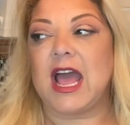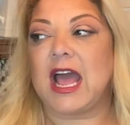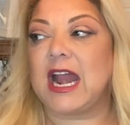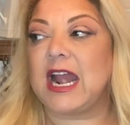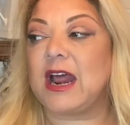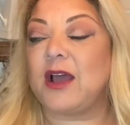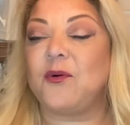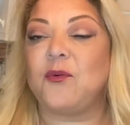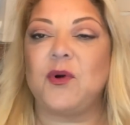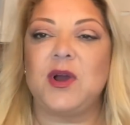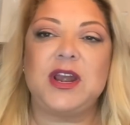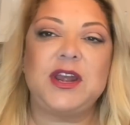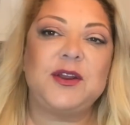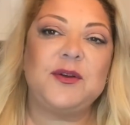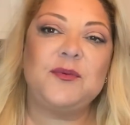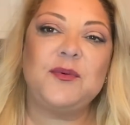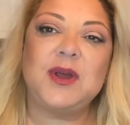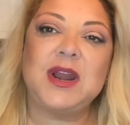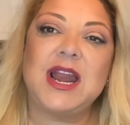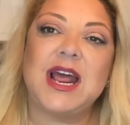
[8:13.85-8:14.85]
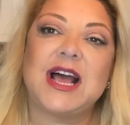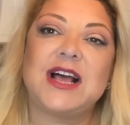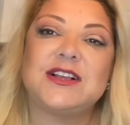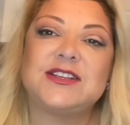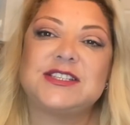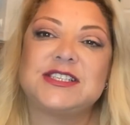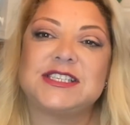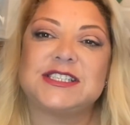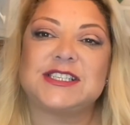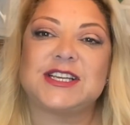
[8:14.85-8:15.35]
And I wonder what
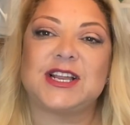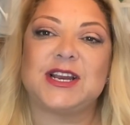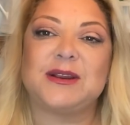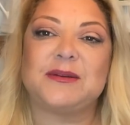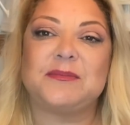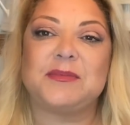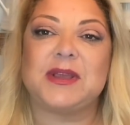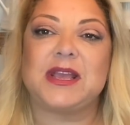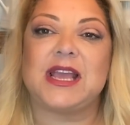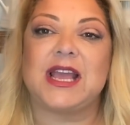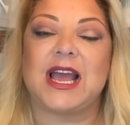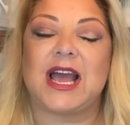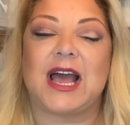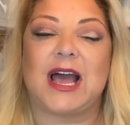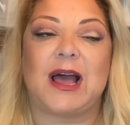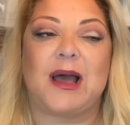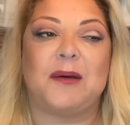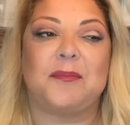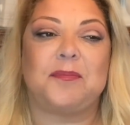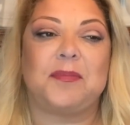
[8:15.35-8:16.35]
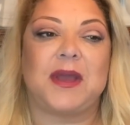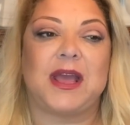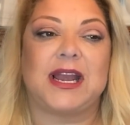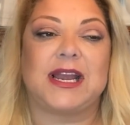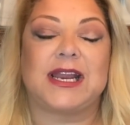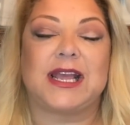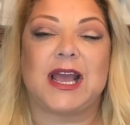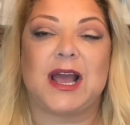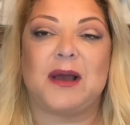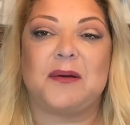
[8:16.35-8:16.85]
else is going to be up
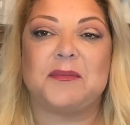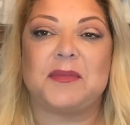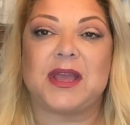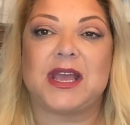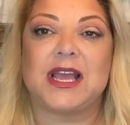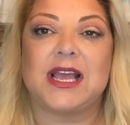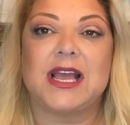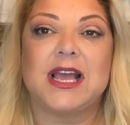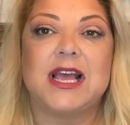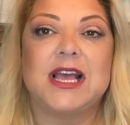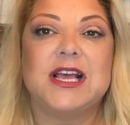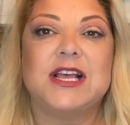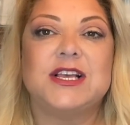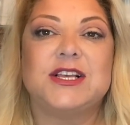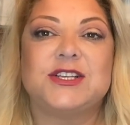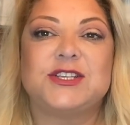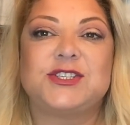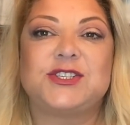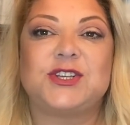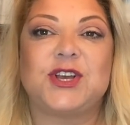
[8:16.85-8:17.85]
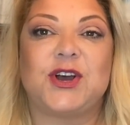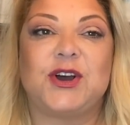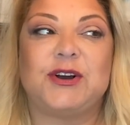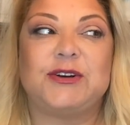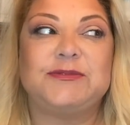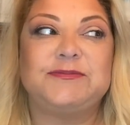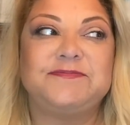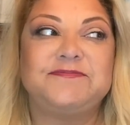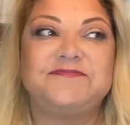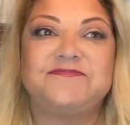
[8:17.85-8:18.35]
and coming.
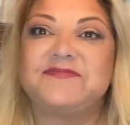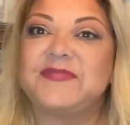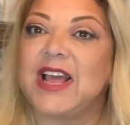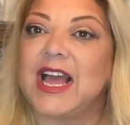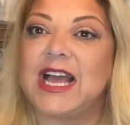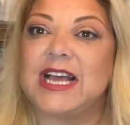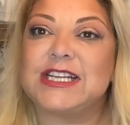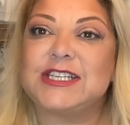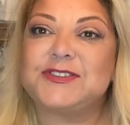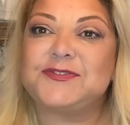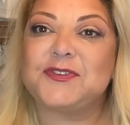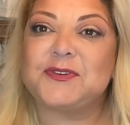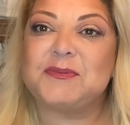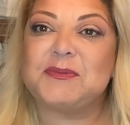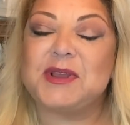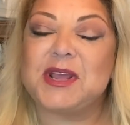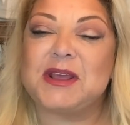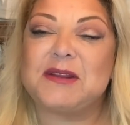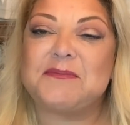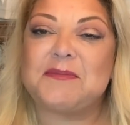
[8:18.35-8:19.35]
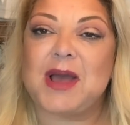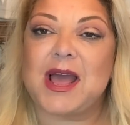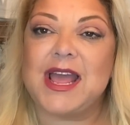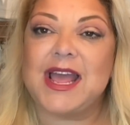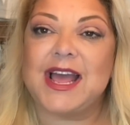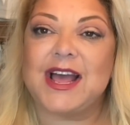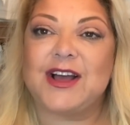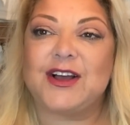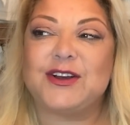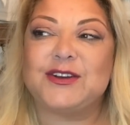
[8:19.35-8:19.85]
So as for me and
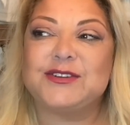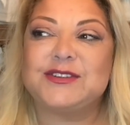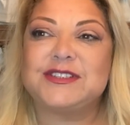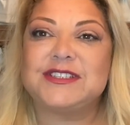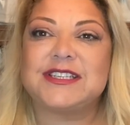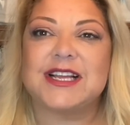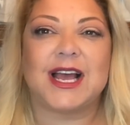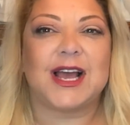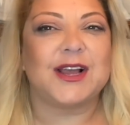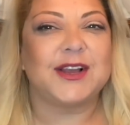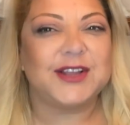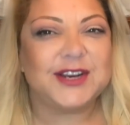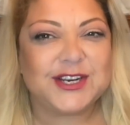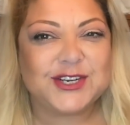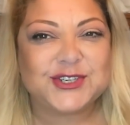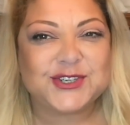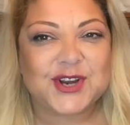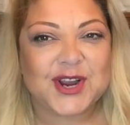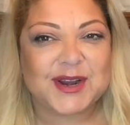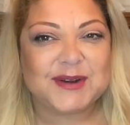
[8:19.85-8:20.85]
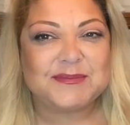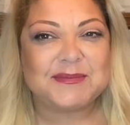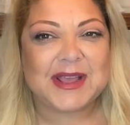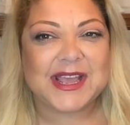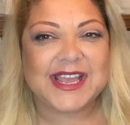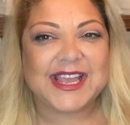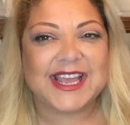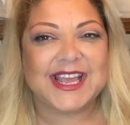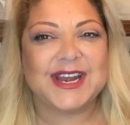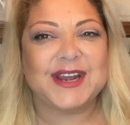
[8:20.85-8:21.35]
my house, I'm going to try and
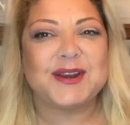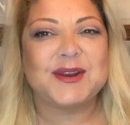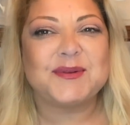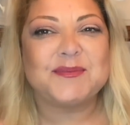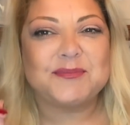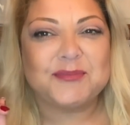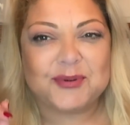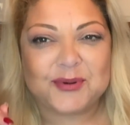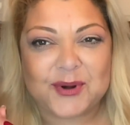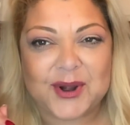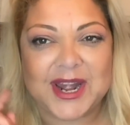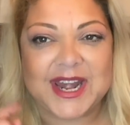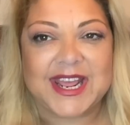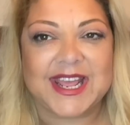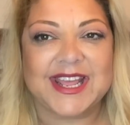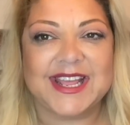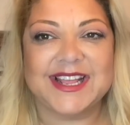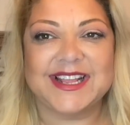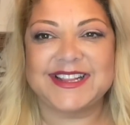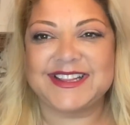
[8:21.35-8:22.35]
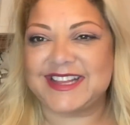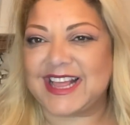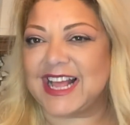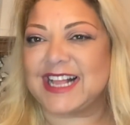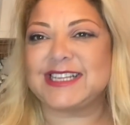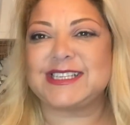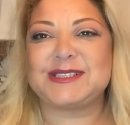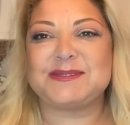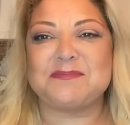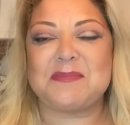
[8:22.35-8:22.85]
make it pretty.
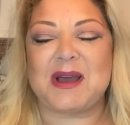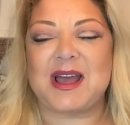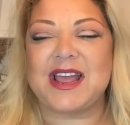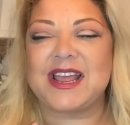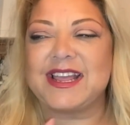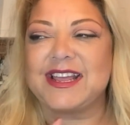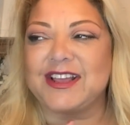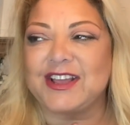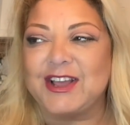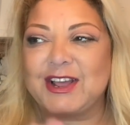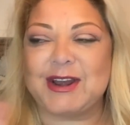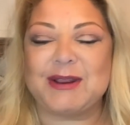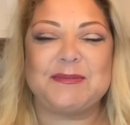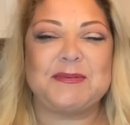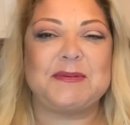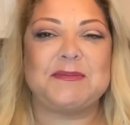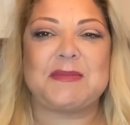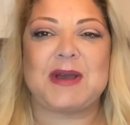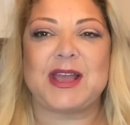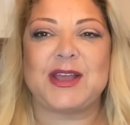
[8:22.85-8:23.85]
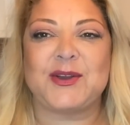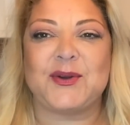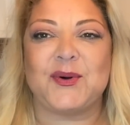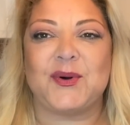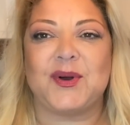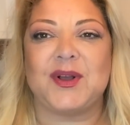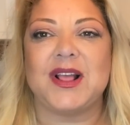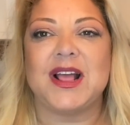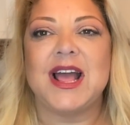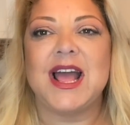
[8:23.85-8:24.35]
That's going to be my
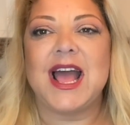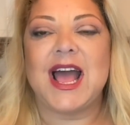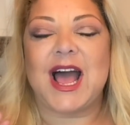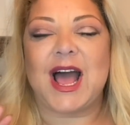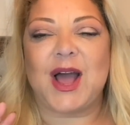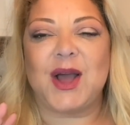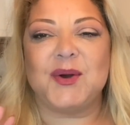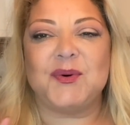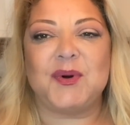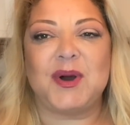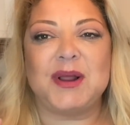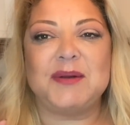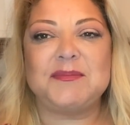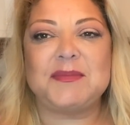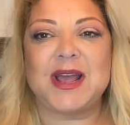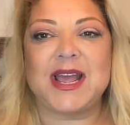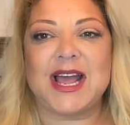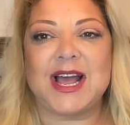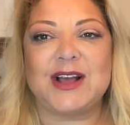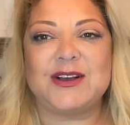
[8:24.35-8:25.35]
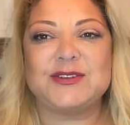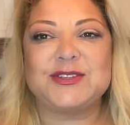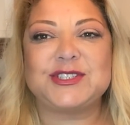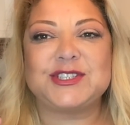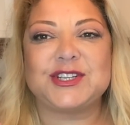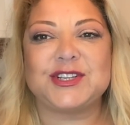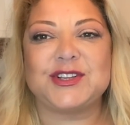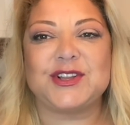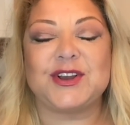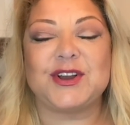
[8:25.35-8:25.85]
goal. I want my
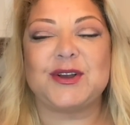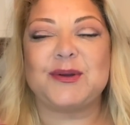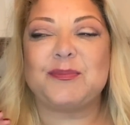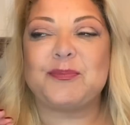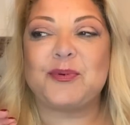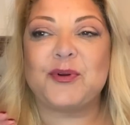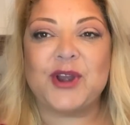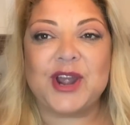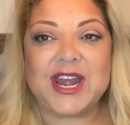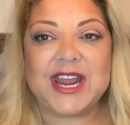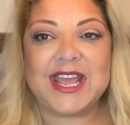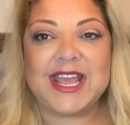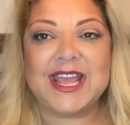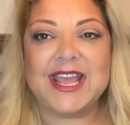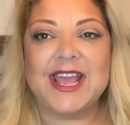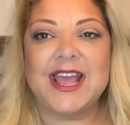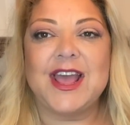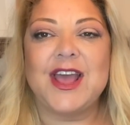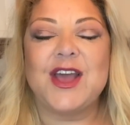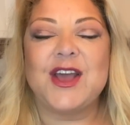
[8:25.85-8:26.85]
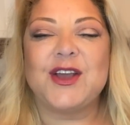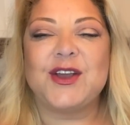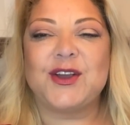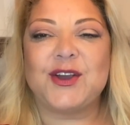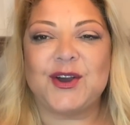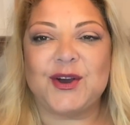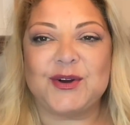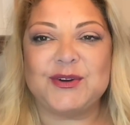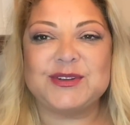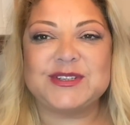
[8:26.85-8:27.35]
house to look pretty,
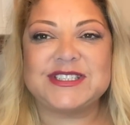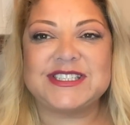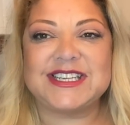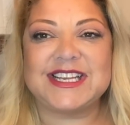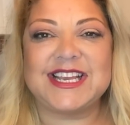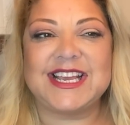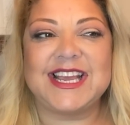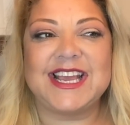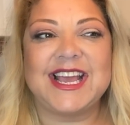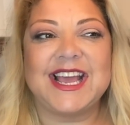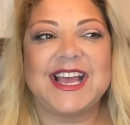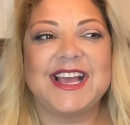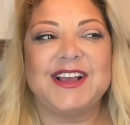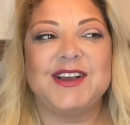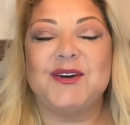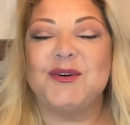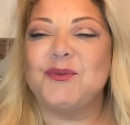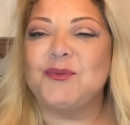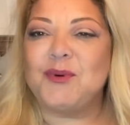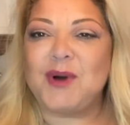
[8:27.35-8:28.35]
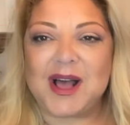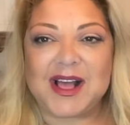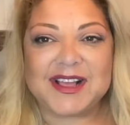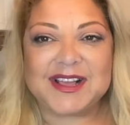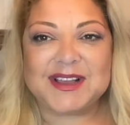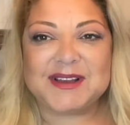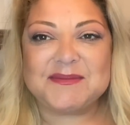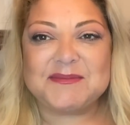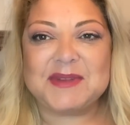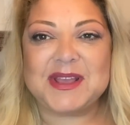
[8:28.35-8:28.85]
cozy,
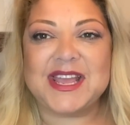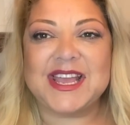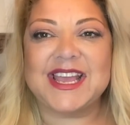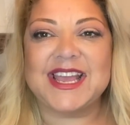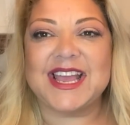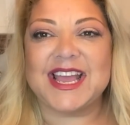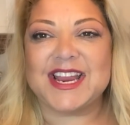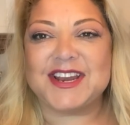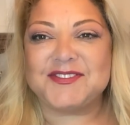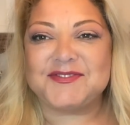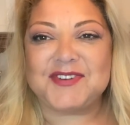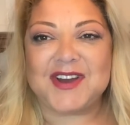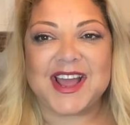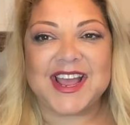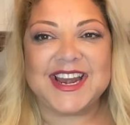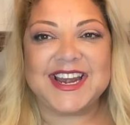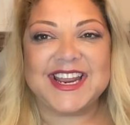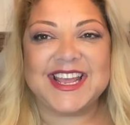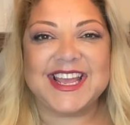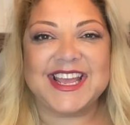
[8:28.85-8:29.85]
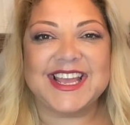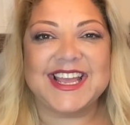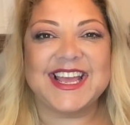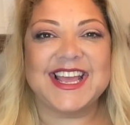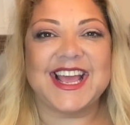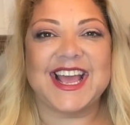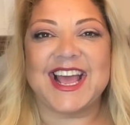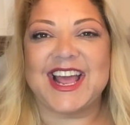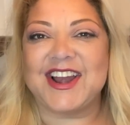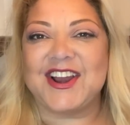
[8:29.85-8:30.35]
welcoming,
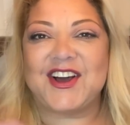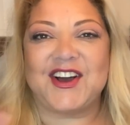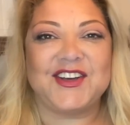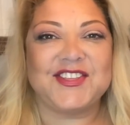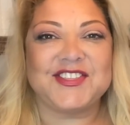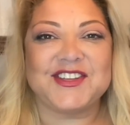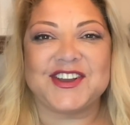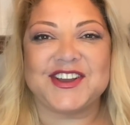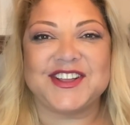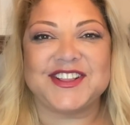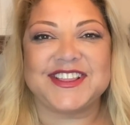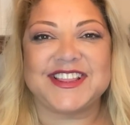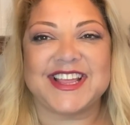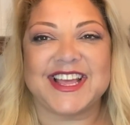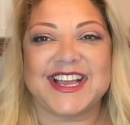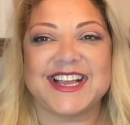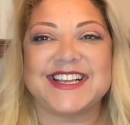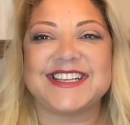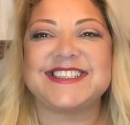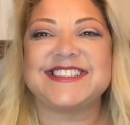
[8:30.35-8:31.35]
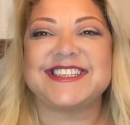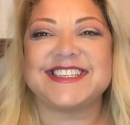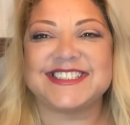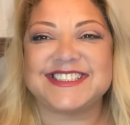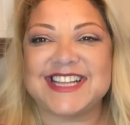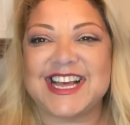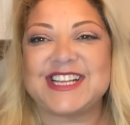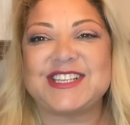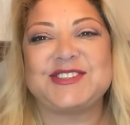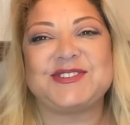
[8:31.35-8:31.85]
inviting, and all the good things.
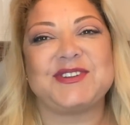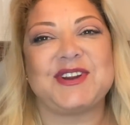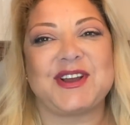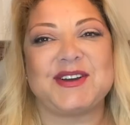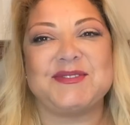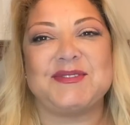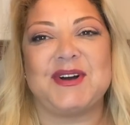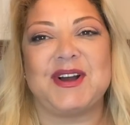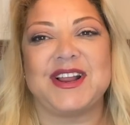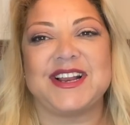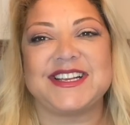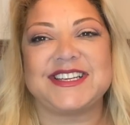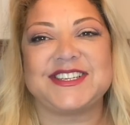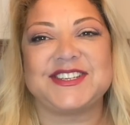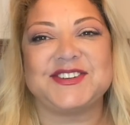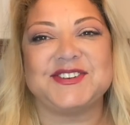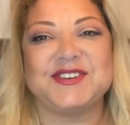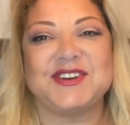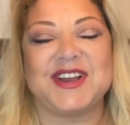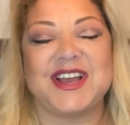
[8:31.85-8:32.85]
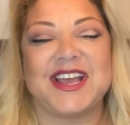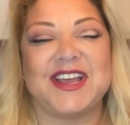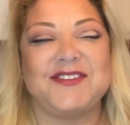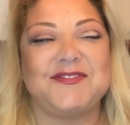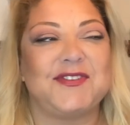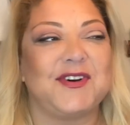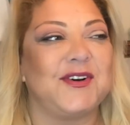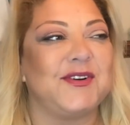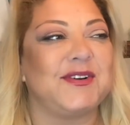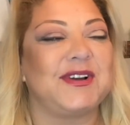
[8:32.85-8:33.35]
Because that's what I want to
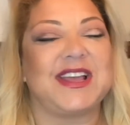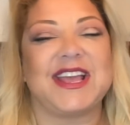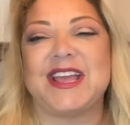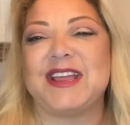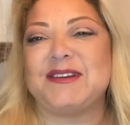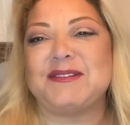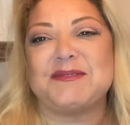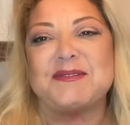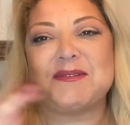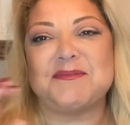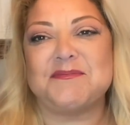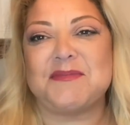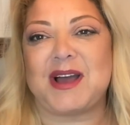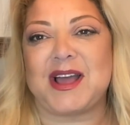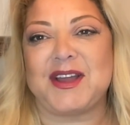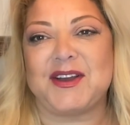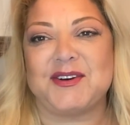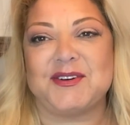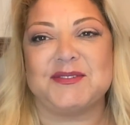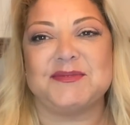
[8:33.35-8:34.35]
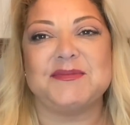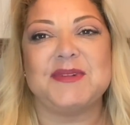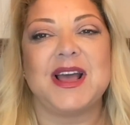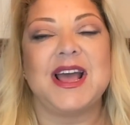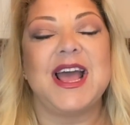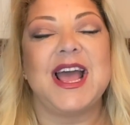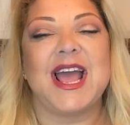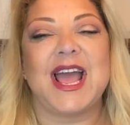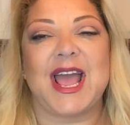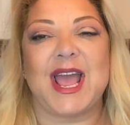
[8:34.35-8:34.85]
evoke in my home.
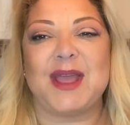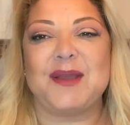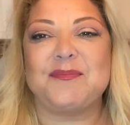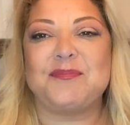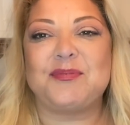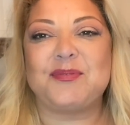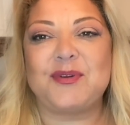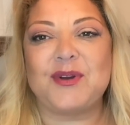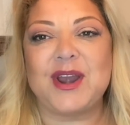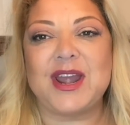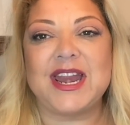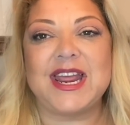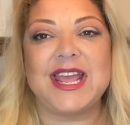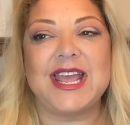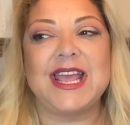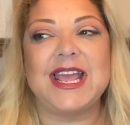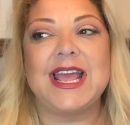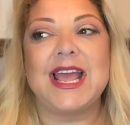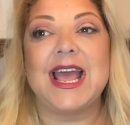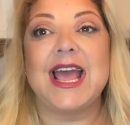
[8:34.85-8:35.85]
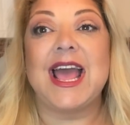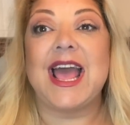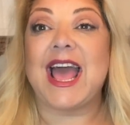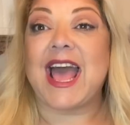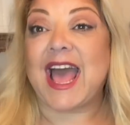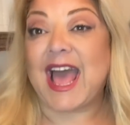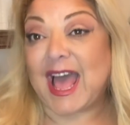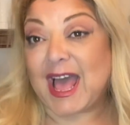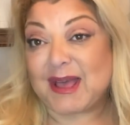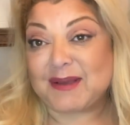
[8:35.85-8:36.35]
A pretty,
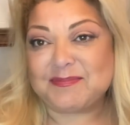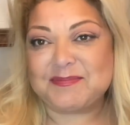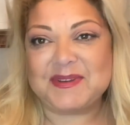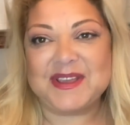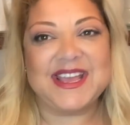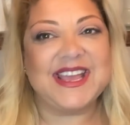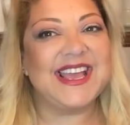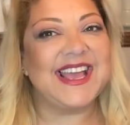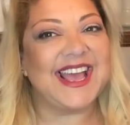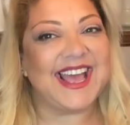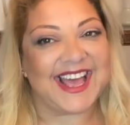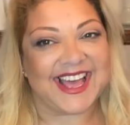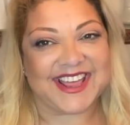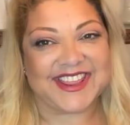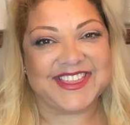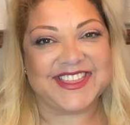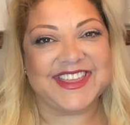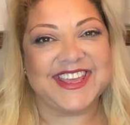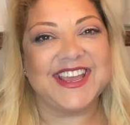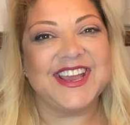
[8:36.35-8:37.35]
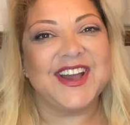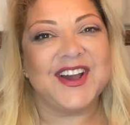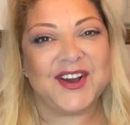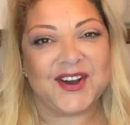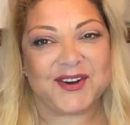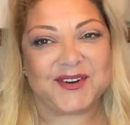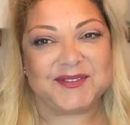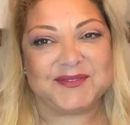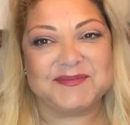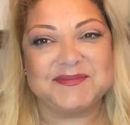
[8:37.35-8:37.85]
happy, healthy
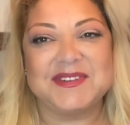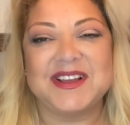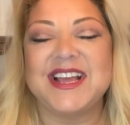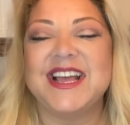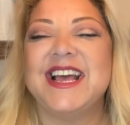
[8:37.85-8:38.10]
home.